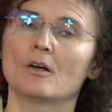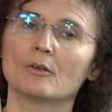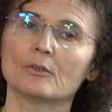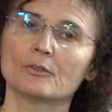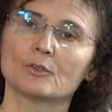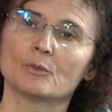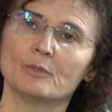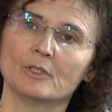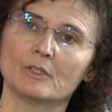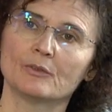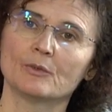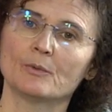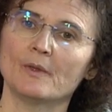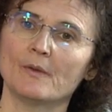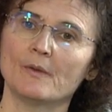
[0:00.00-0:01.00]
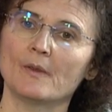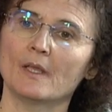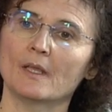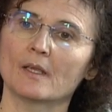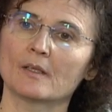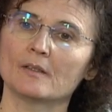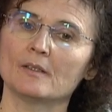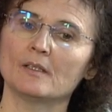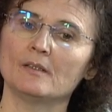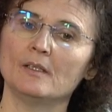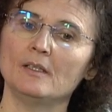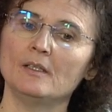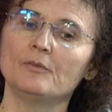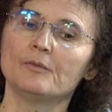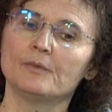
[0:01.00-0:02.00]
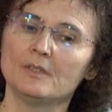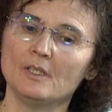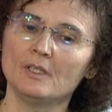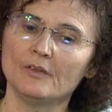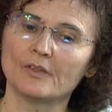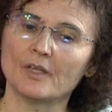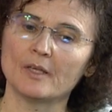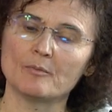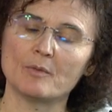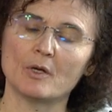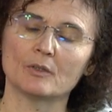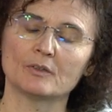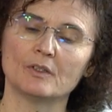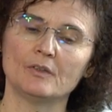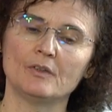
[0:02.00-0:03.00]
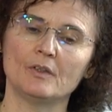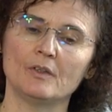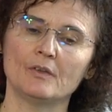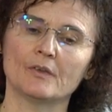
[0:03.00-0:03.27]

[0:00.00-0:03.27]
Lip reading: And among those six,